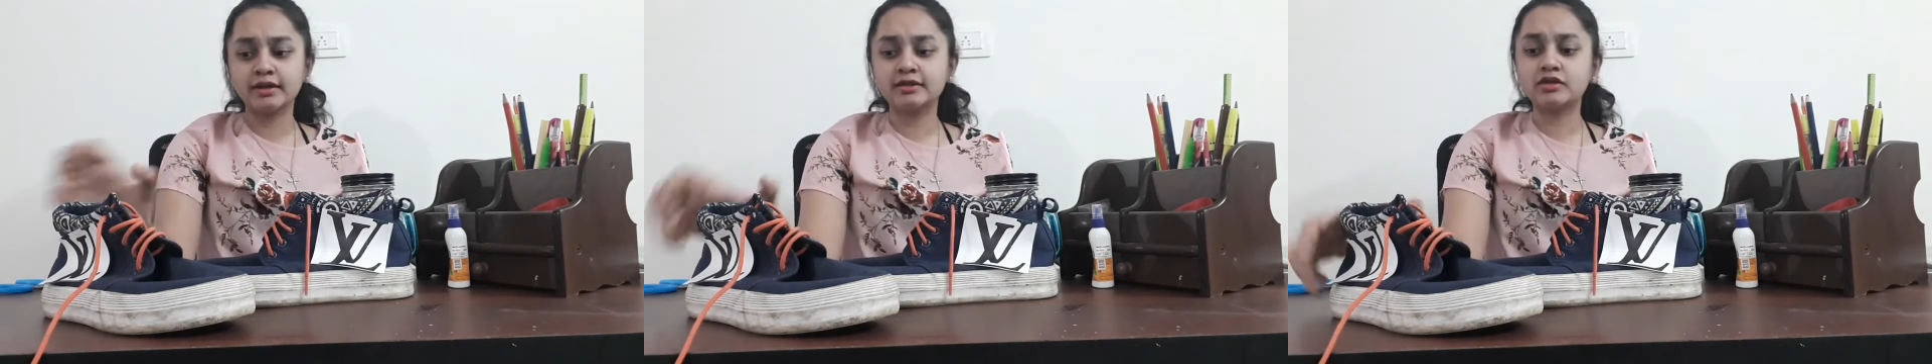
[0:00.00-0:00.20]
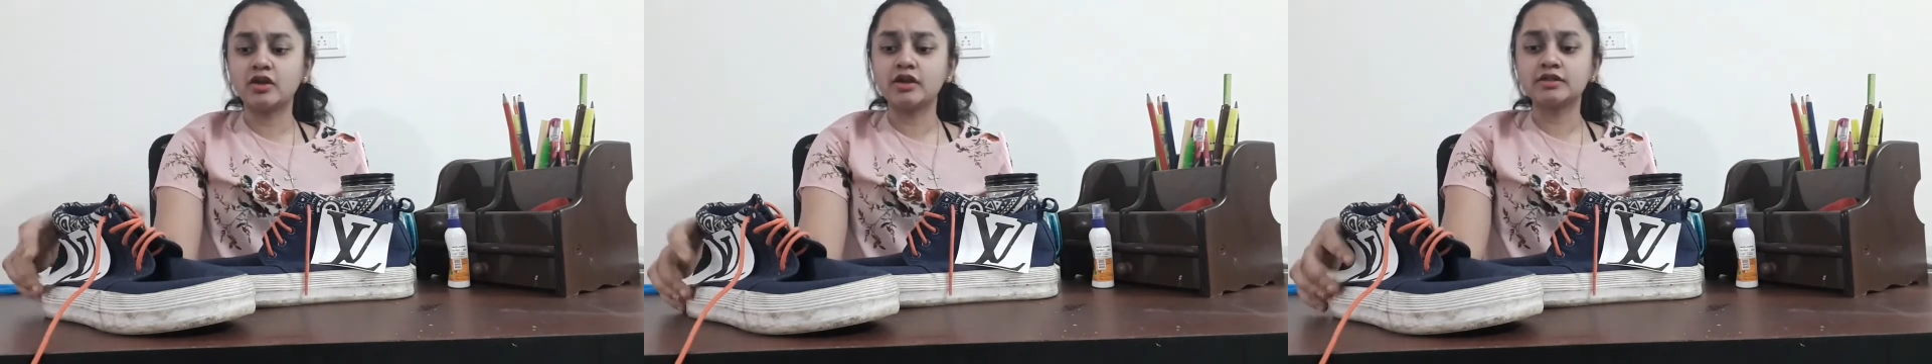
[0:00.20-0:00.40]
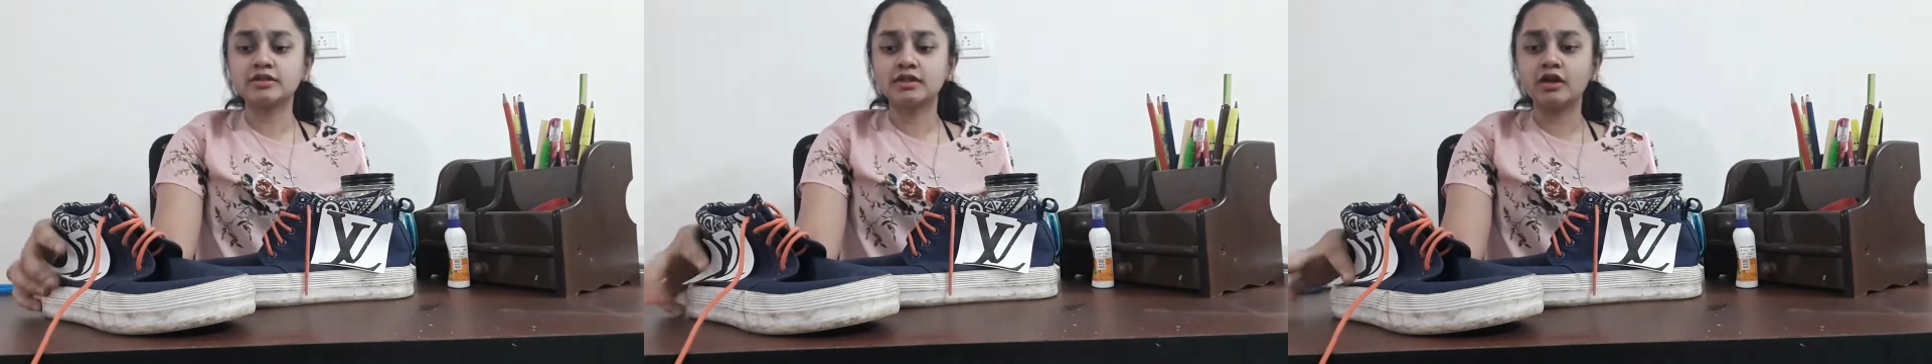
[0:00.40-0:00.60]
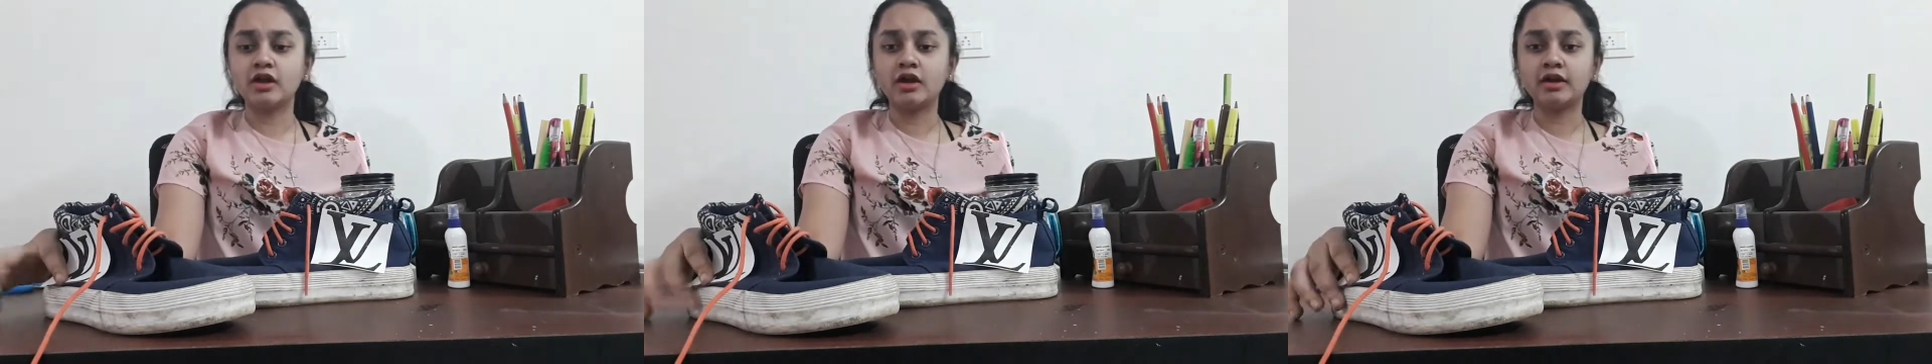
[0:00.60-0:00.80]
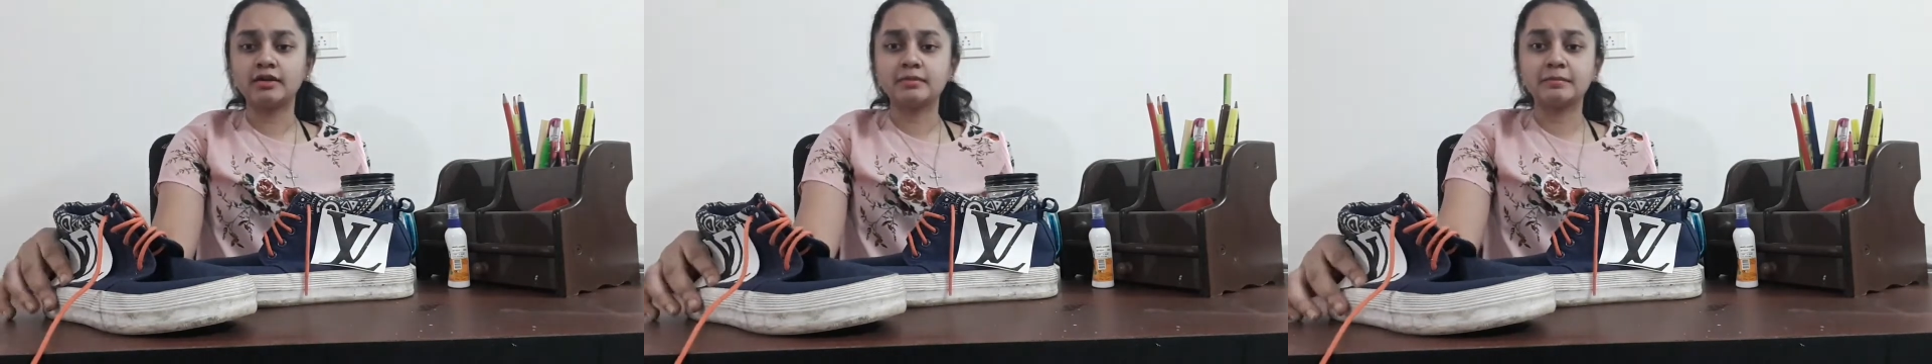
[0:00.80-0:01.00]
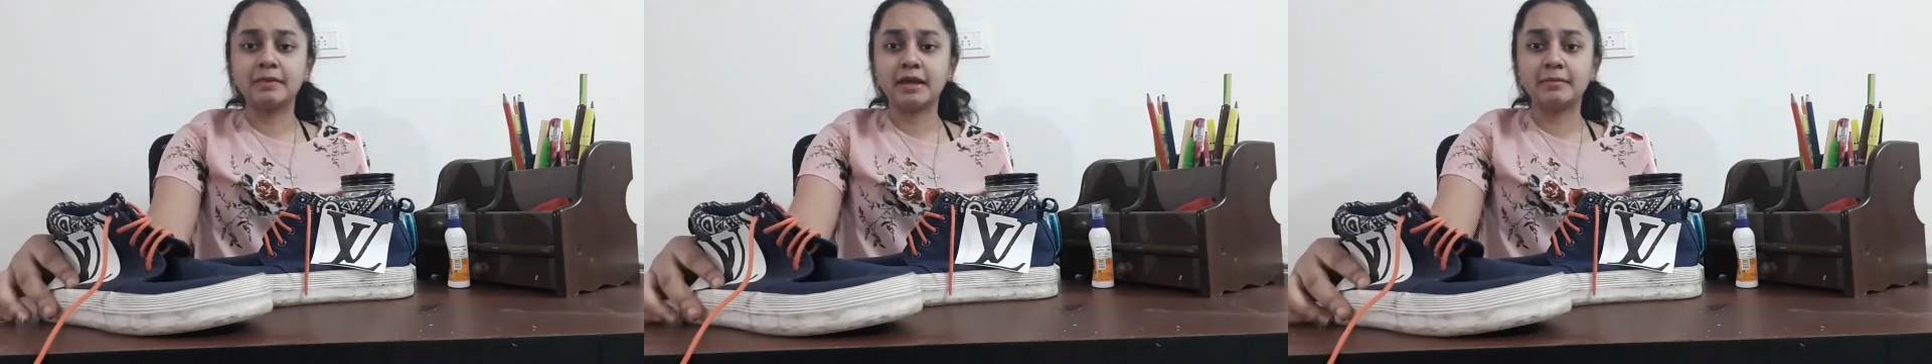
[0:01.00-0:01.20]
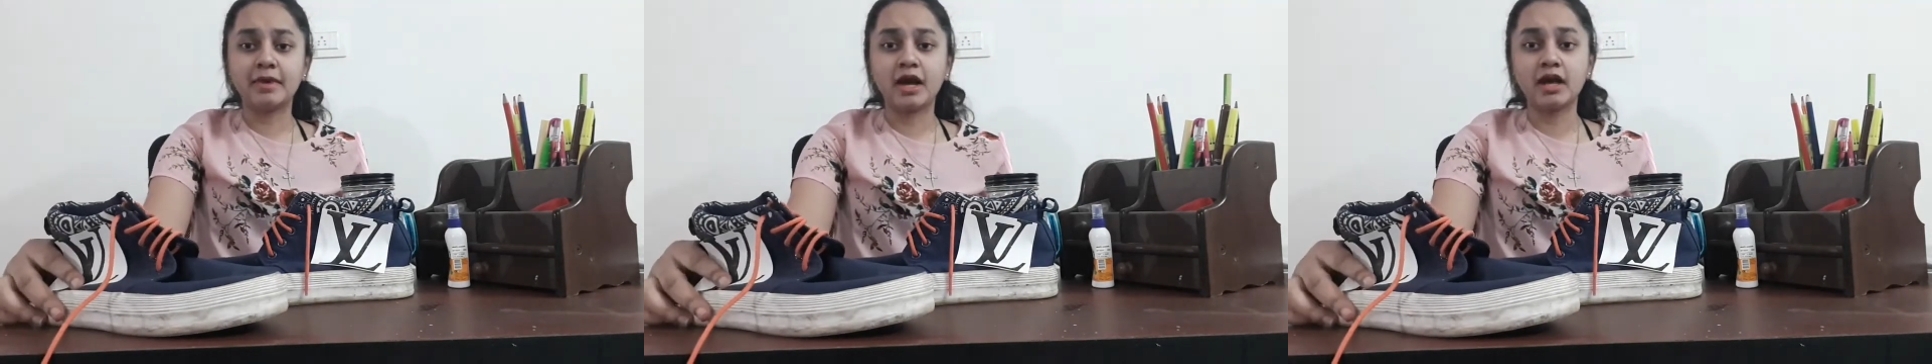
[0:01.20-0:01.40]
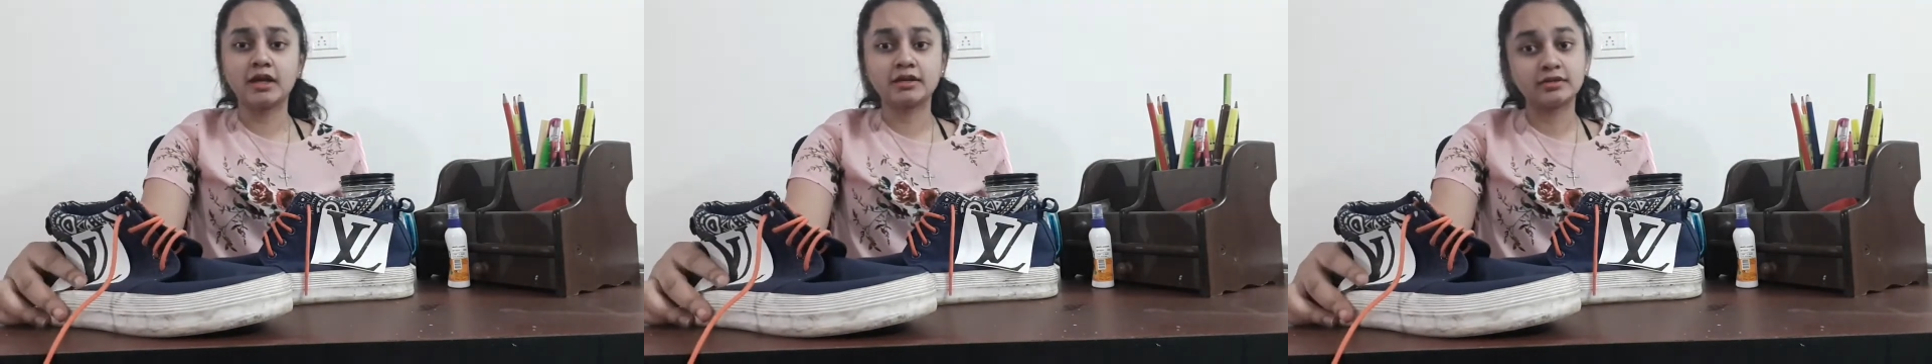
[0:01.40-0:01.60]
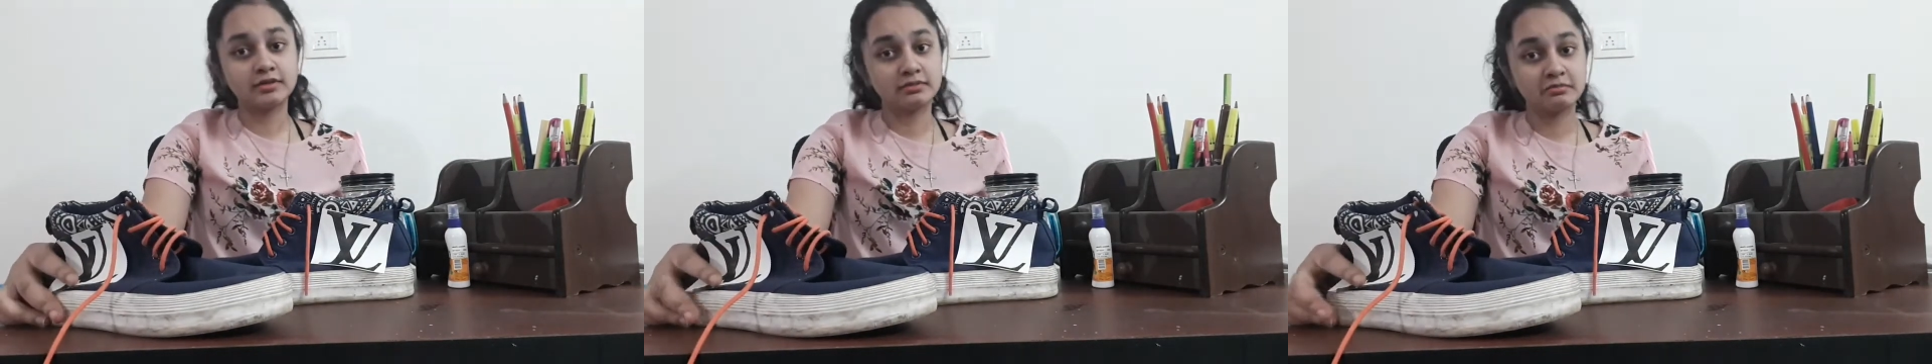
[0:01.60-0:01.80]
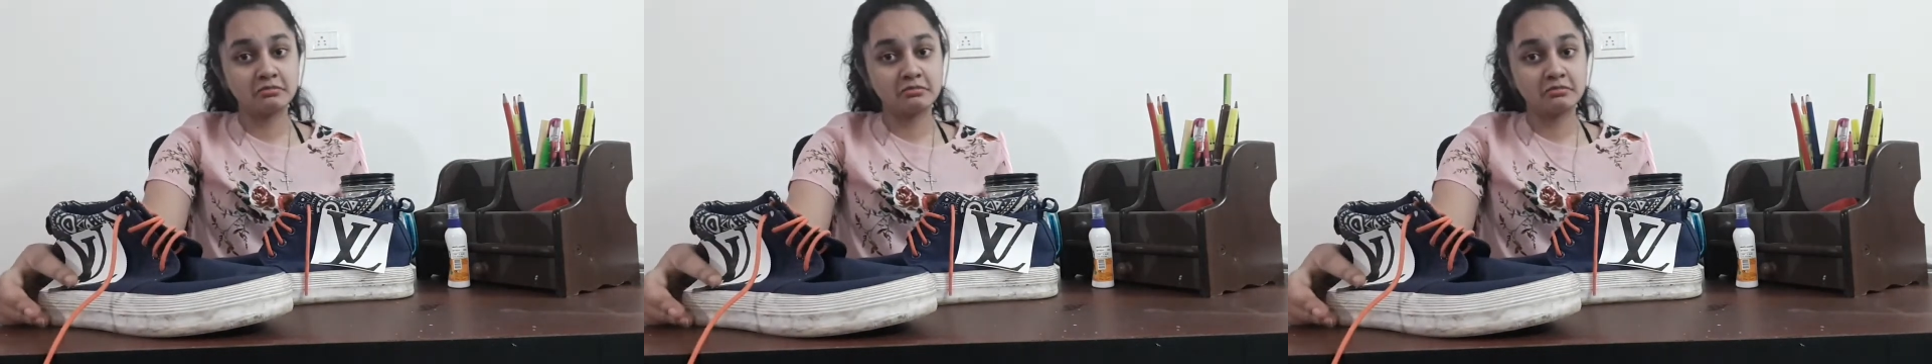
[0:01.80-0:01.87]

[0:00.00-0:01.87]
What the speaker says: It costs a lot, big bucks.